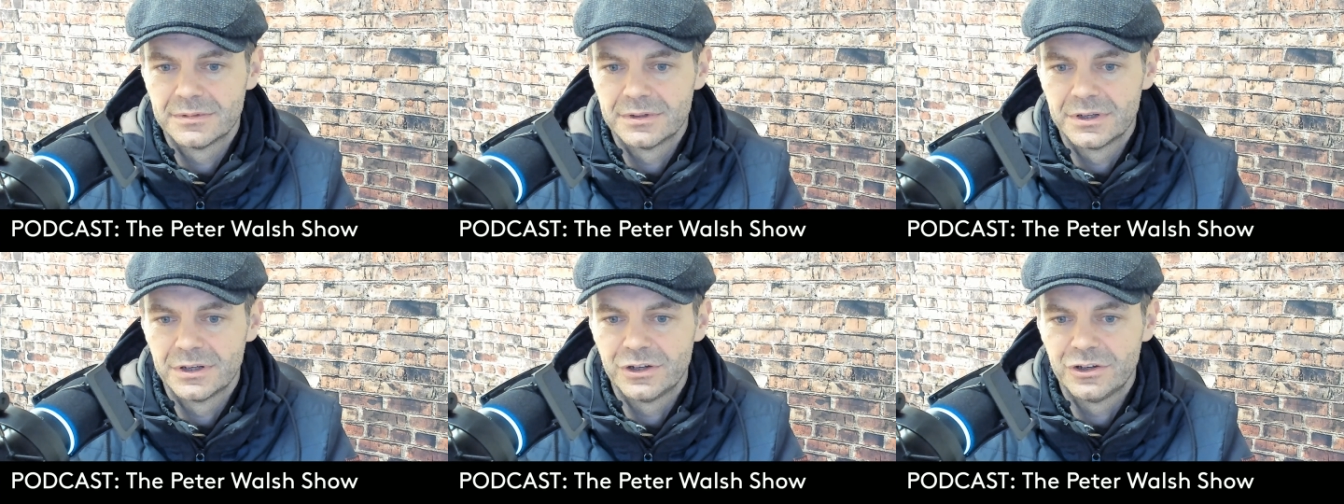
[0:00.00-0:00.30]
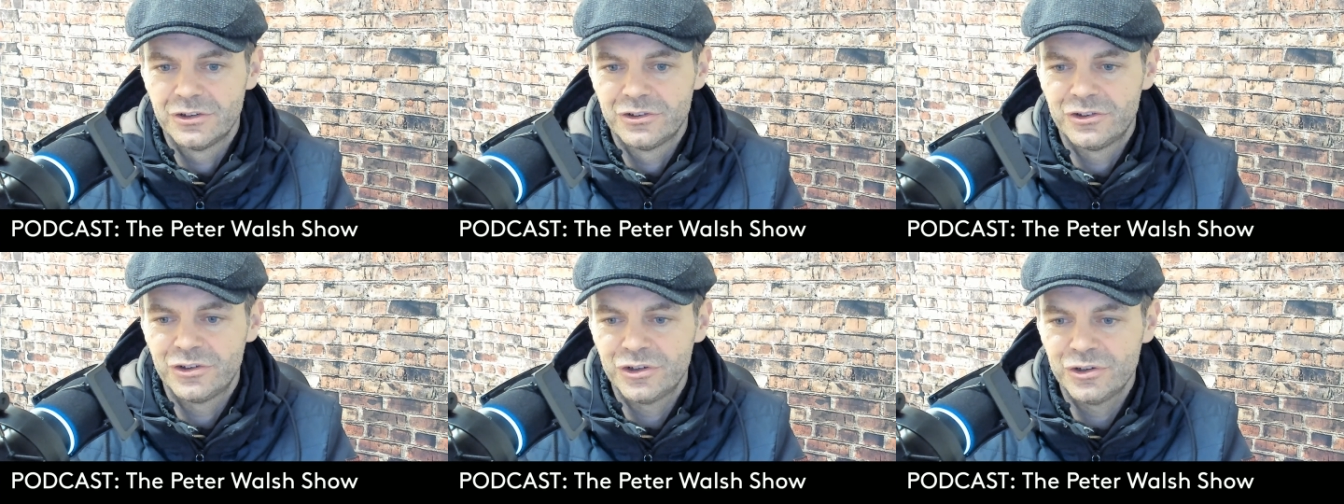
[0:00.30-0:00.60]

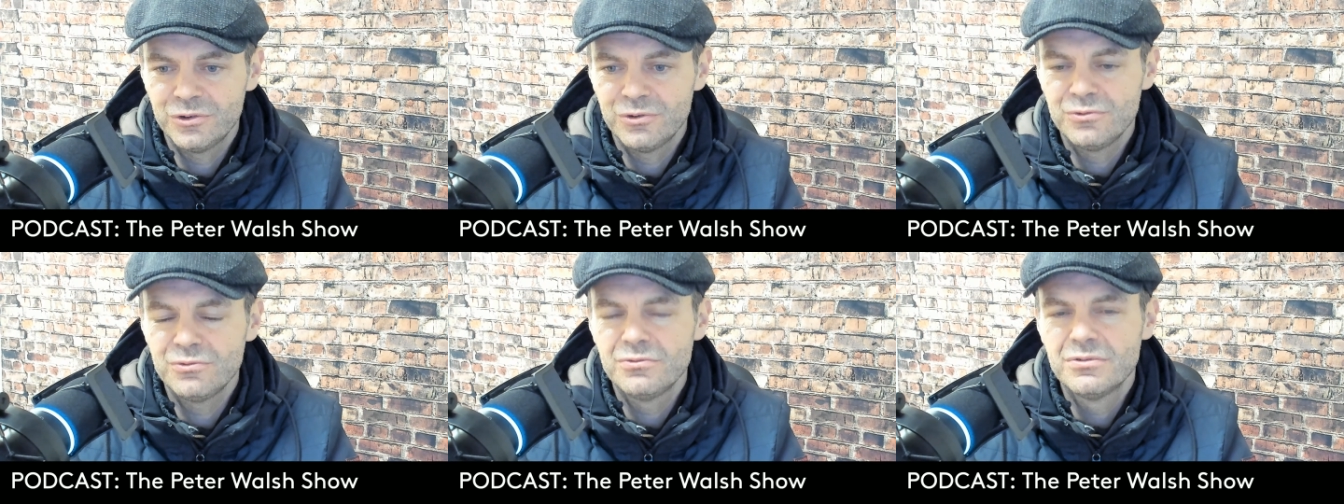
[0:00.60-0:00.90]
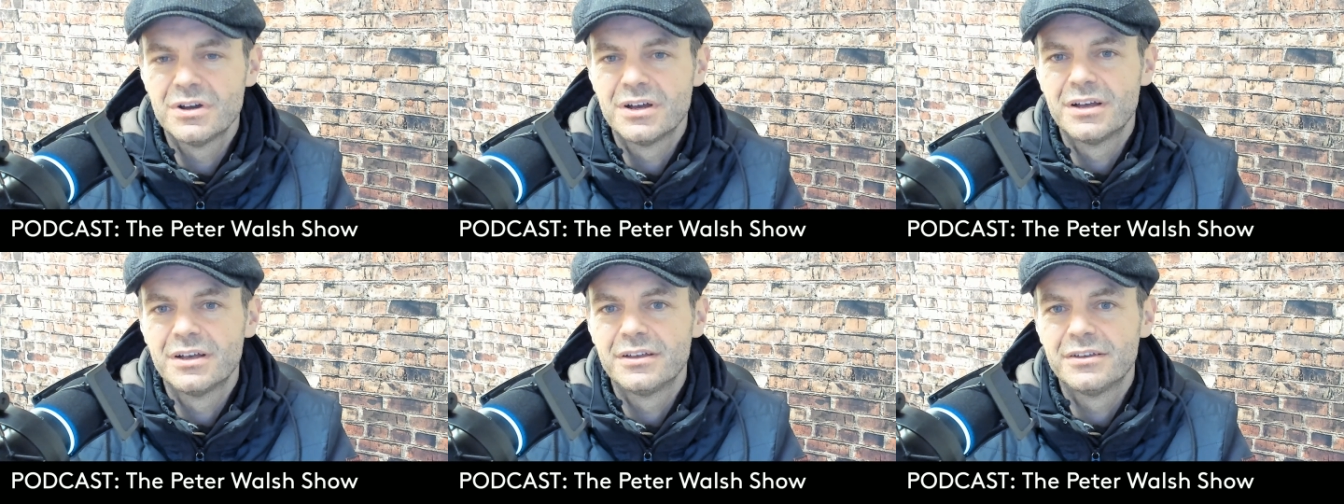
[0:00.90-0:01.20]
Two
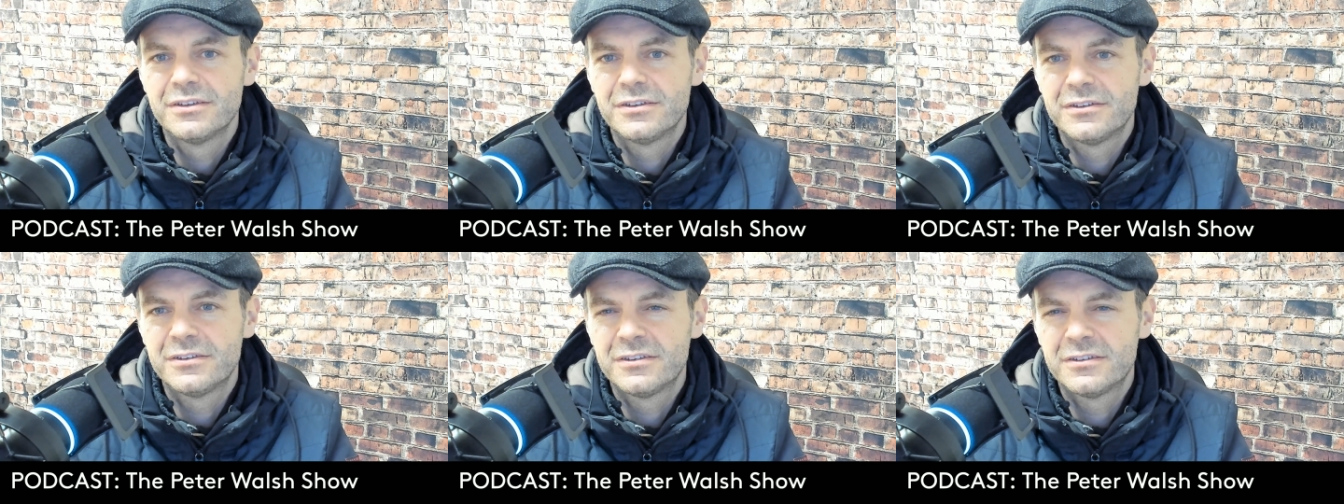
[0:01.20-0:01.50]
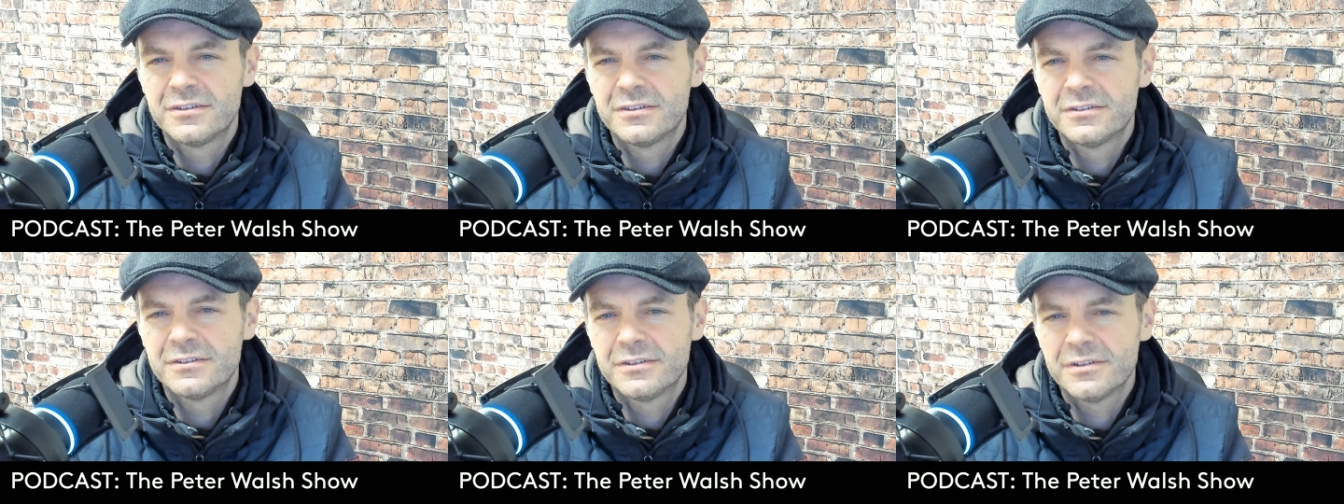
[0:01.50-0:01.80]

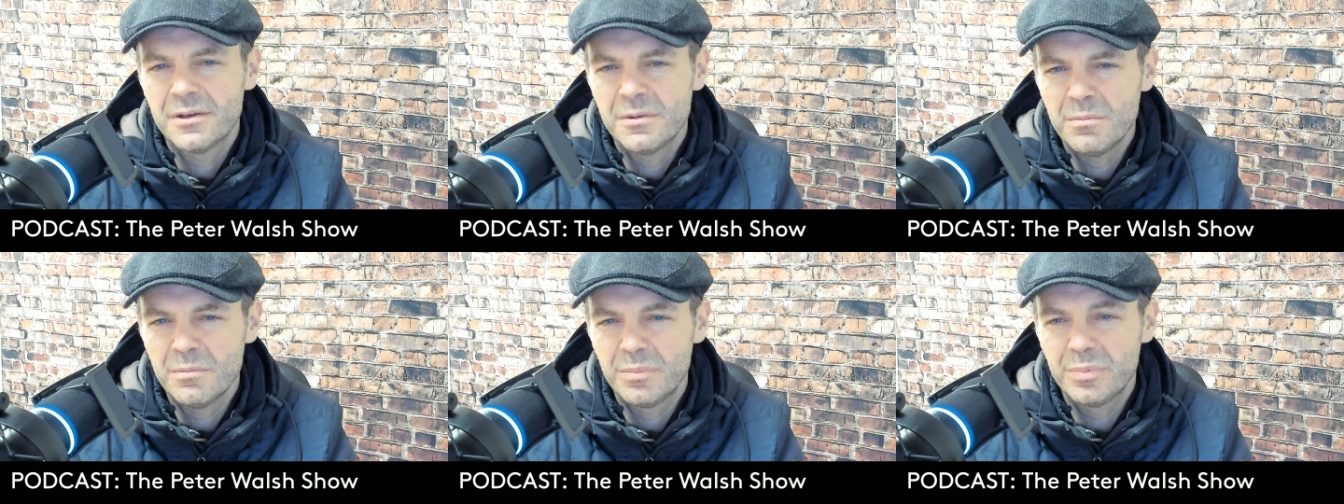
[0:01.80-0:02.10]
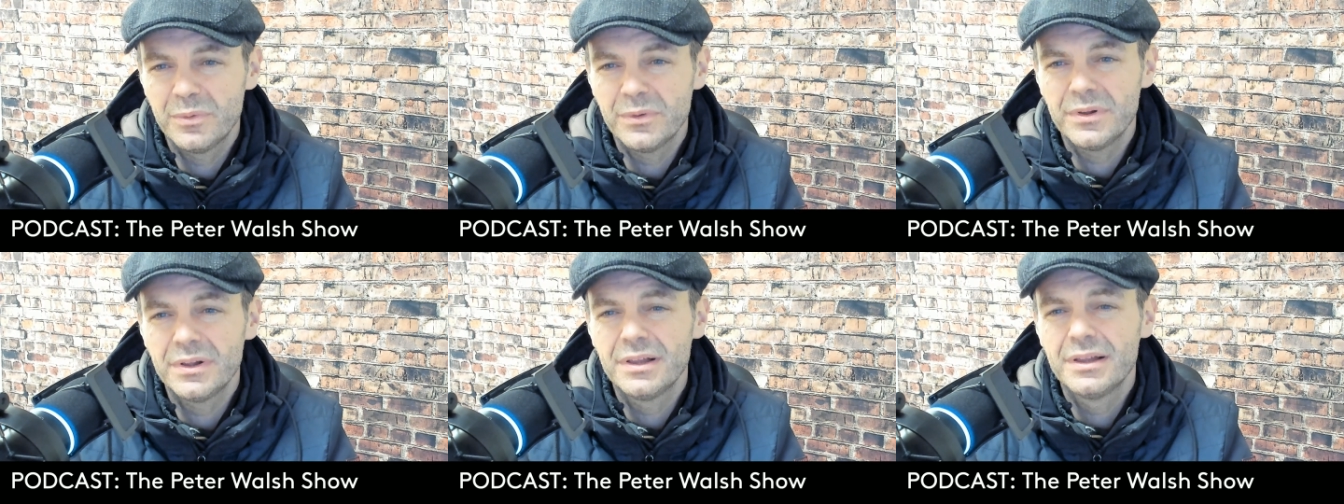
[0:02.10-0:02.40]

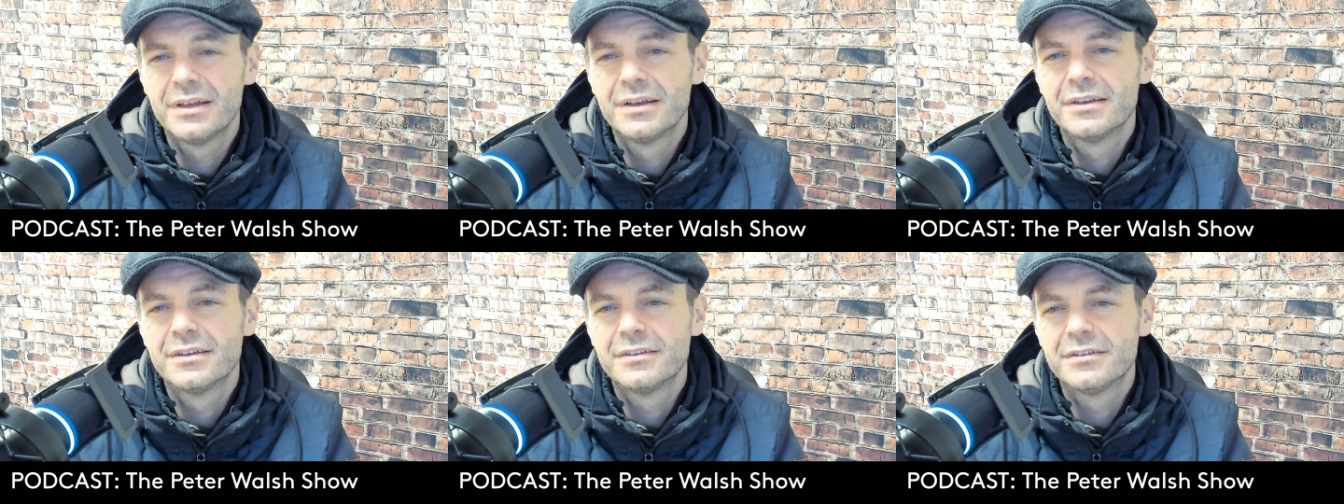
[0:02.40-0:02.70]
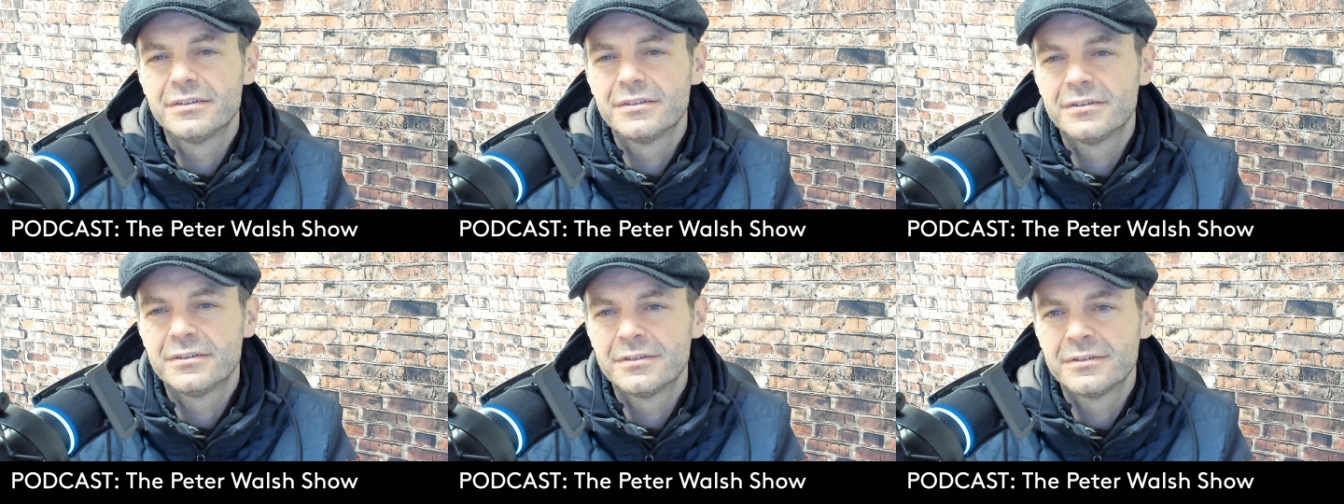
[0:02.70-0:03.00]
simple,
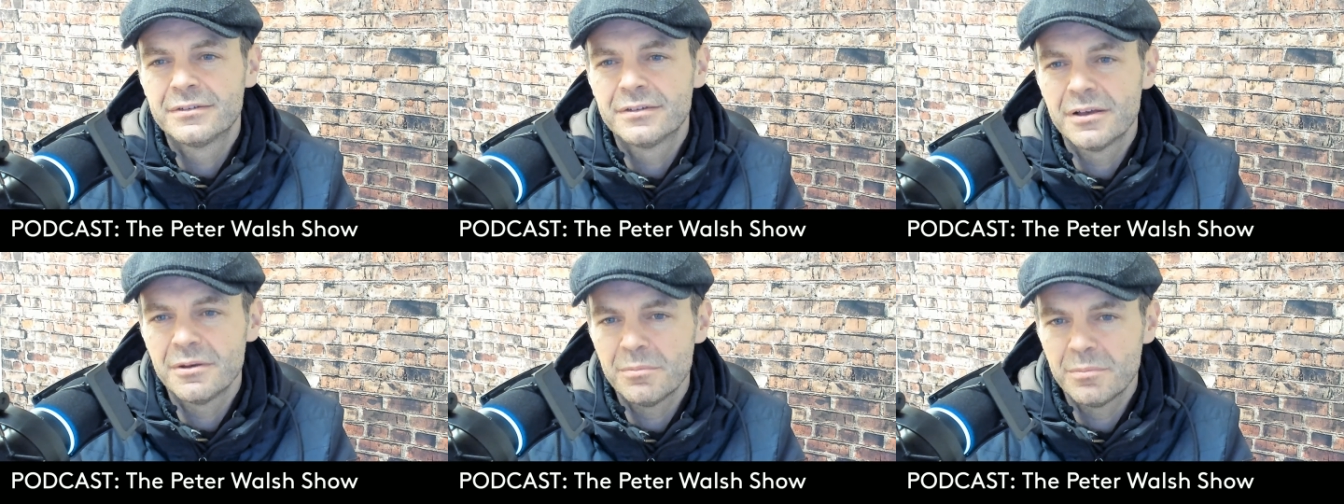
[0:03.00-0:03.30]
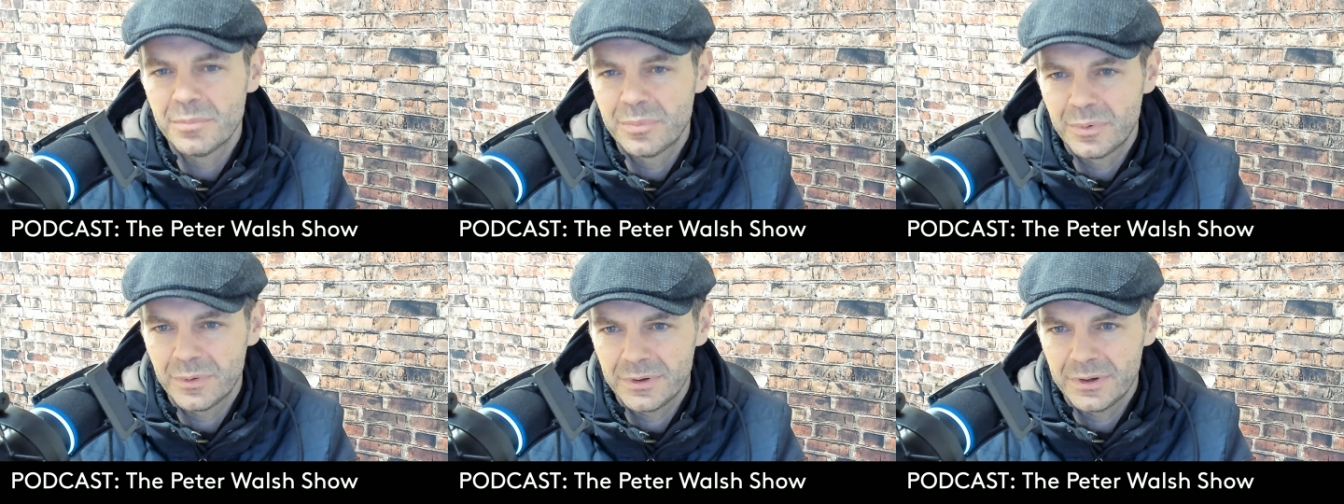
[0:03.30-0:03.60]

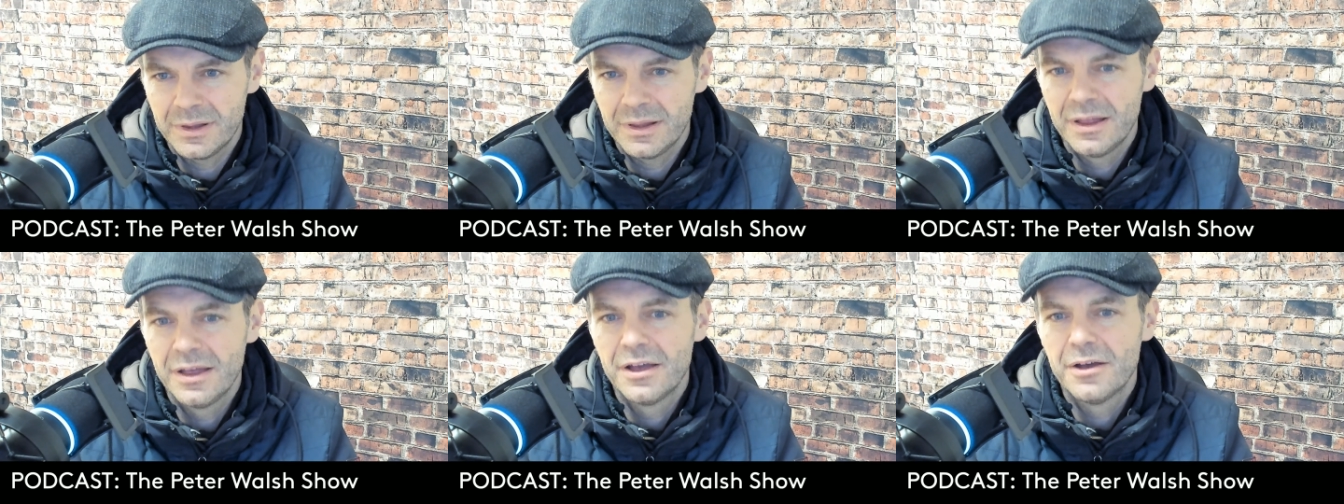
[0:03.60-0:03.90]
simple,